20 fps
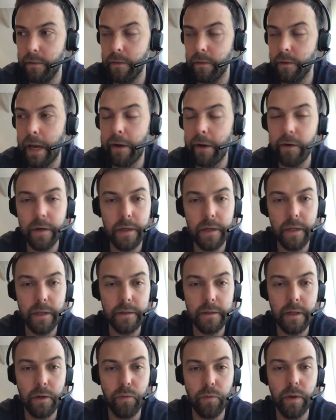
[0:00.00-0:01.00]

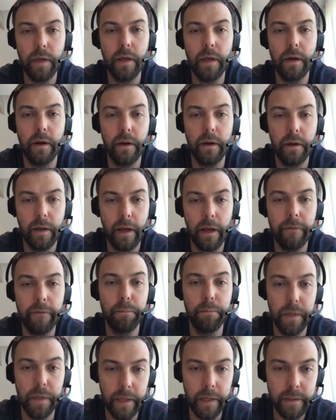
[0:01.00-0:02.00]
guarantees that we have
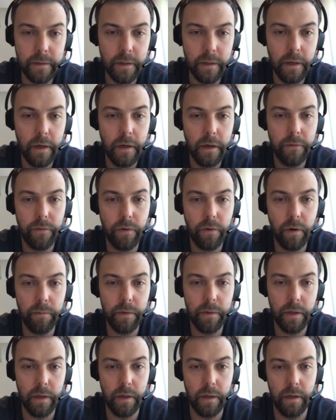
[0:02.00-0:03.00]
in place from
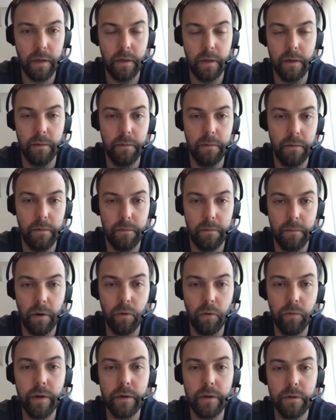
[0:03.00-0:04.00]
the
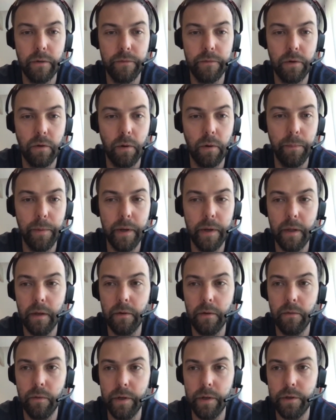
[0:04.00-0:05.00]
owners of the company,
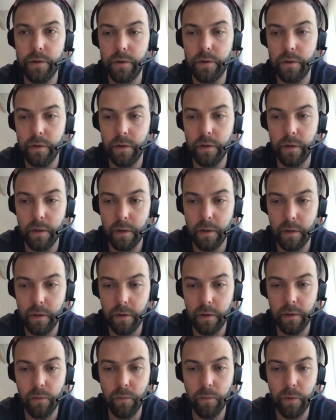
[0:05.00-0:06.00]
which
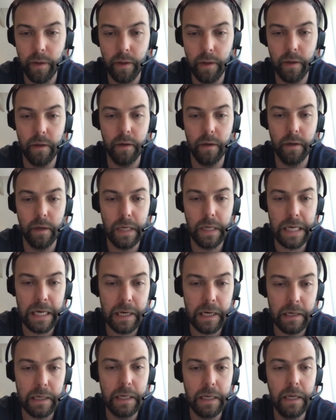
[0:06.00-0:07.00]
we
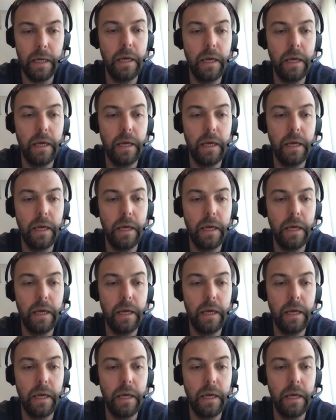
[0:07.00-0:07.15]
are